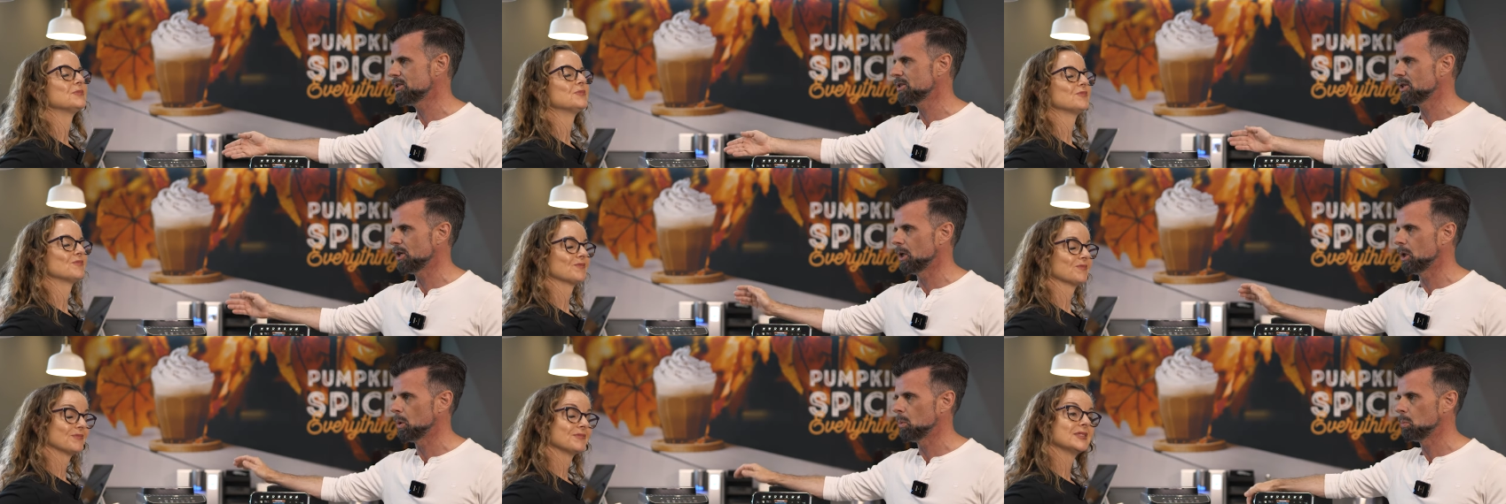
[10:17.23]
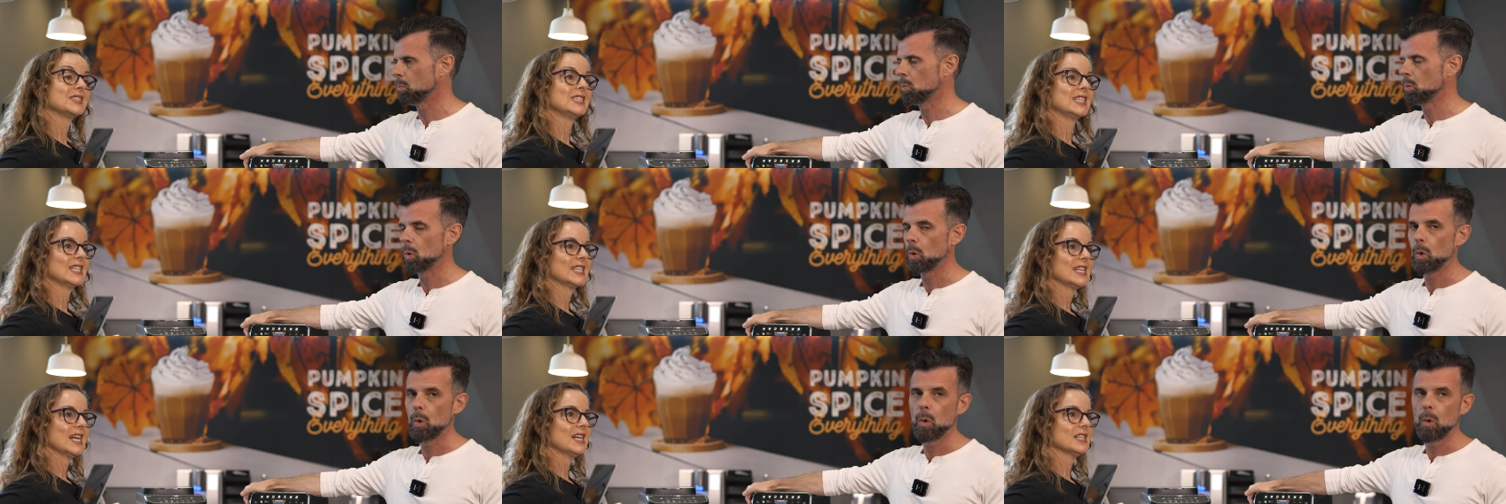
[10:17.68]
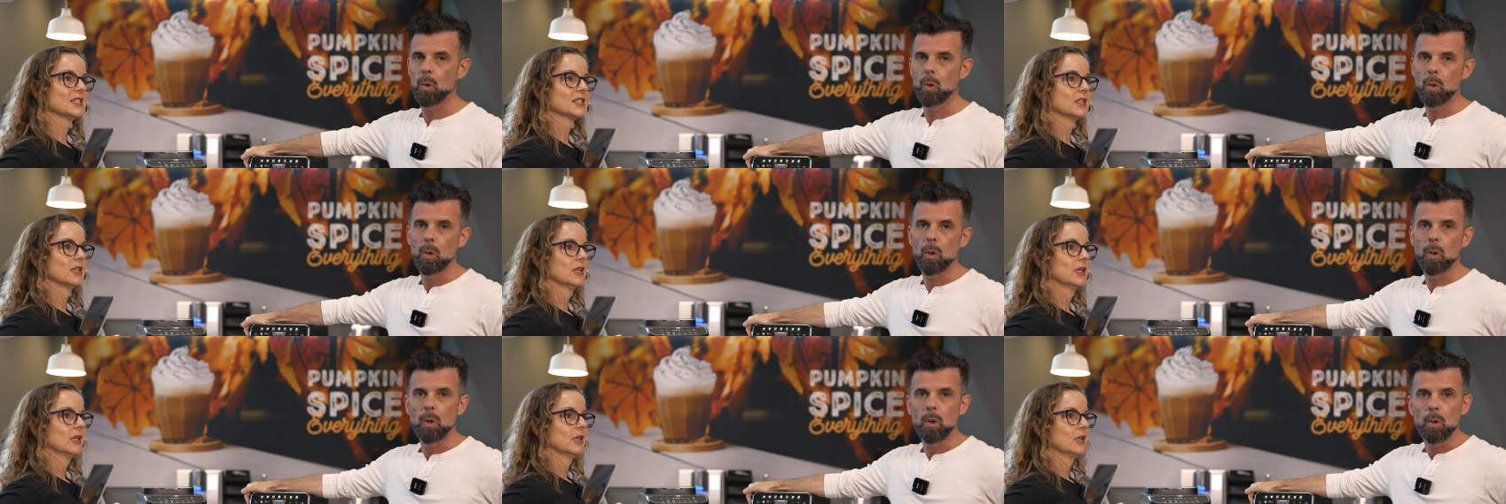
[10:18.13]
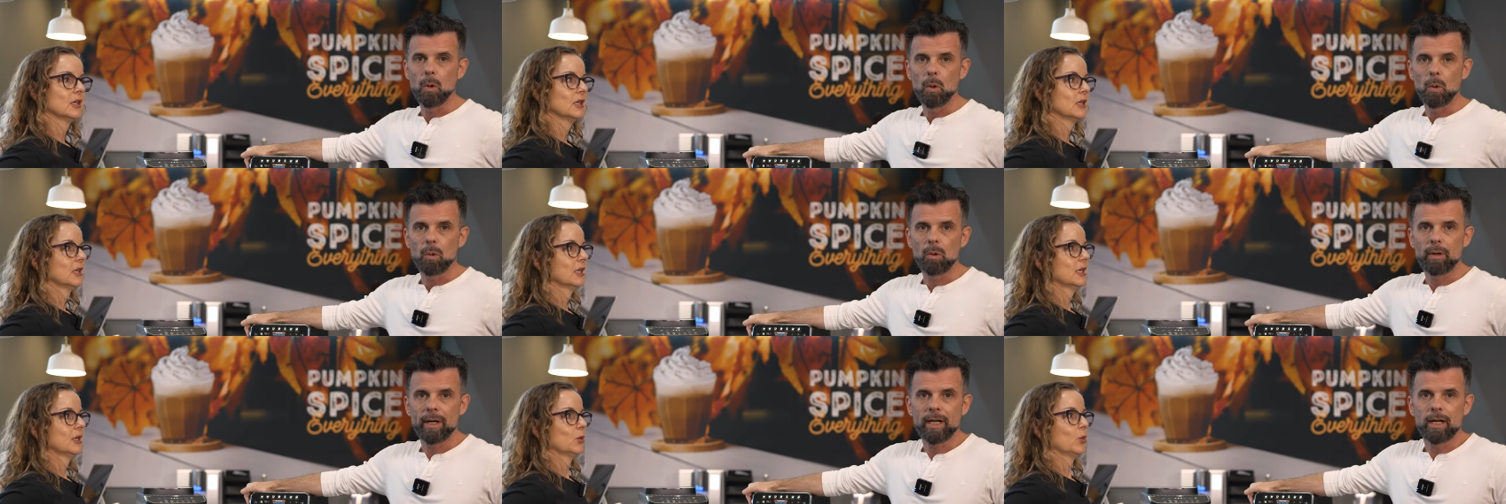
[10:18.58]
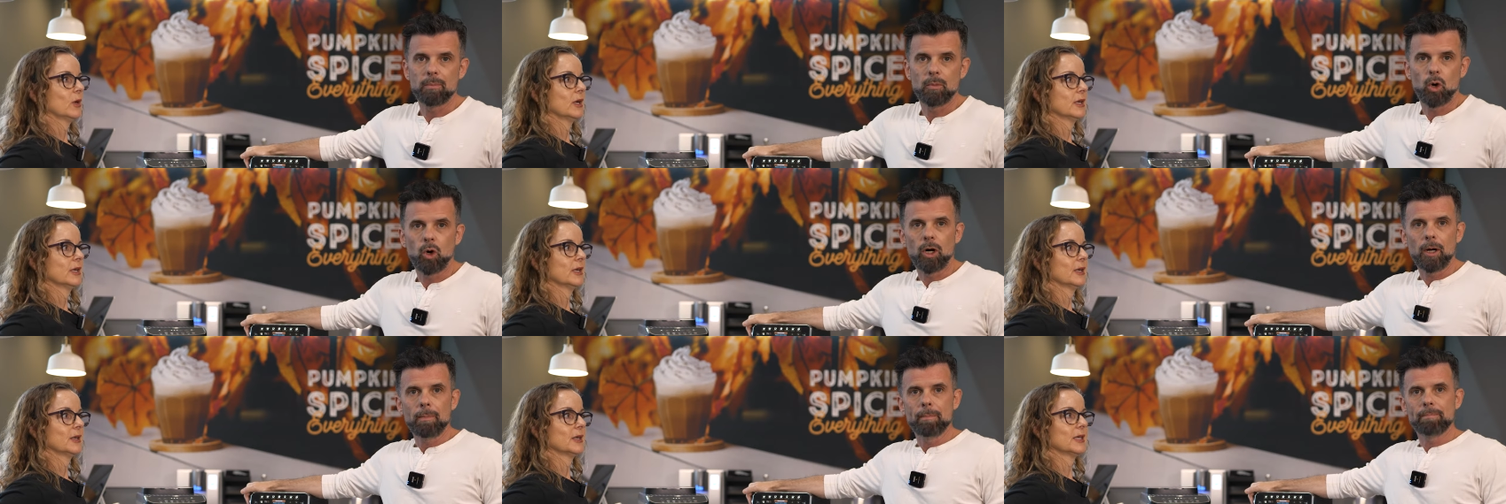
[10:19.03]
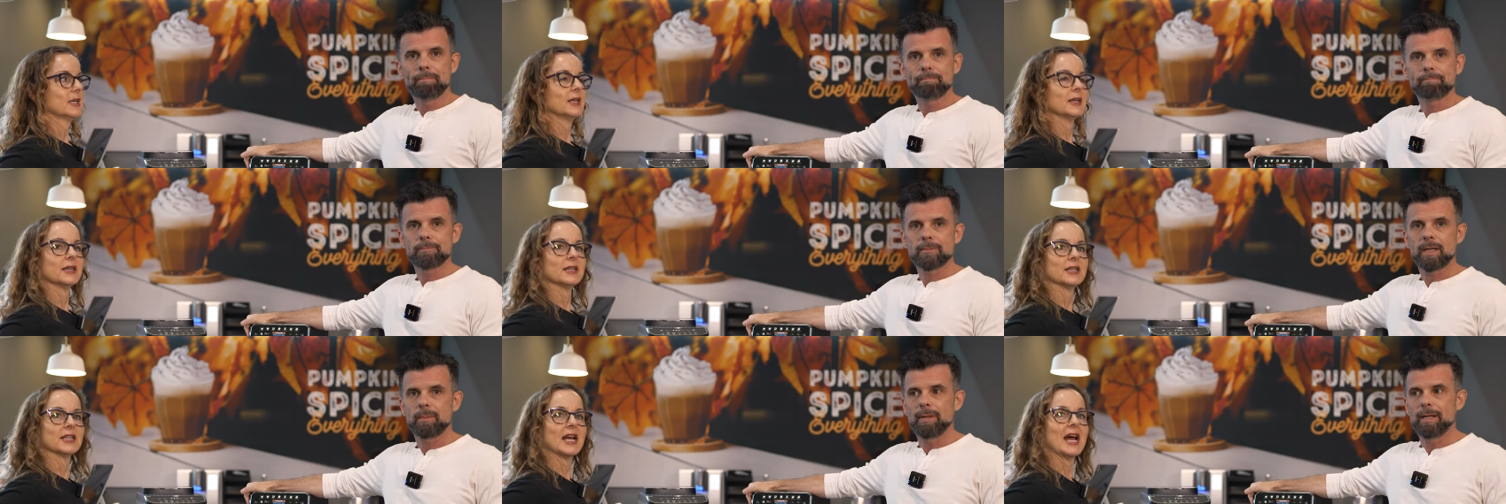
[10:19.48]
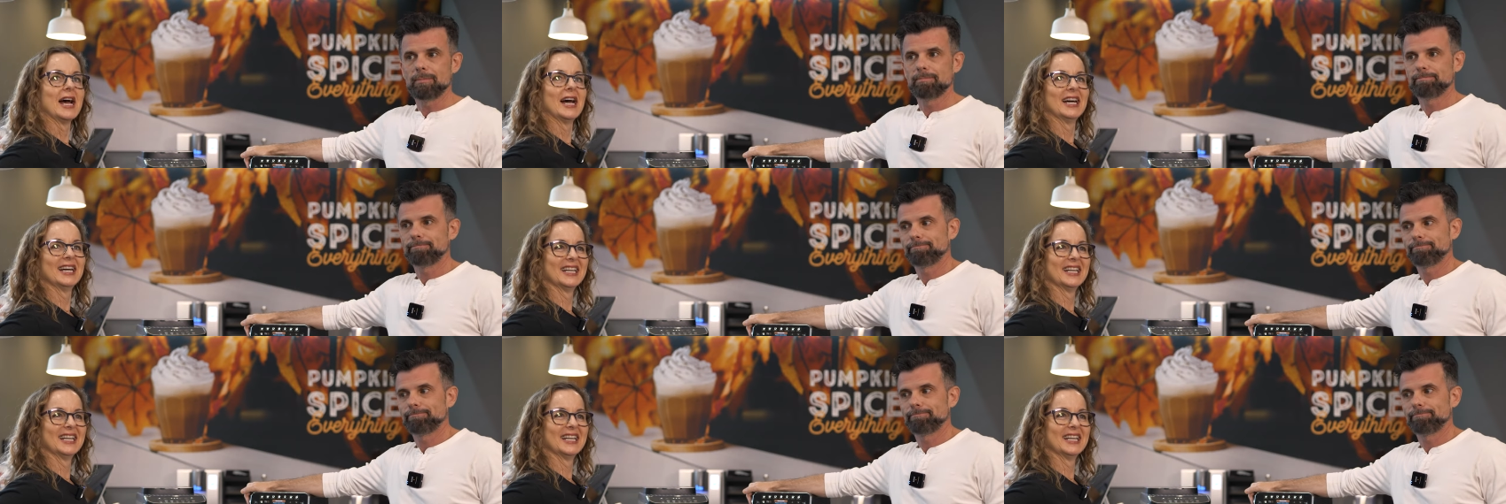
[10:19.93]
Speaker 1: So, yes. Waiting more. Come in.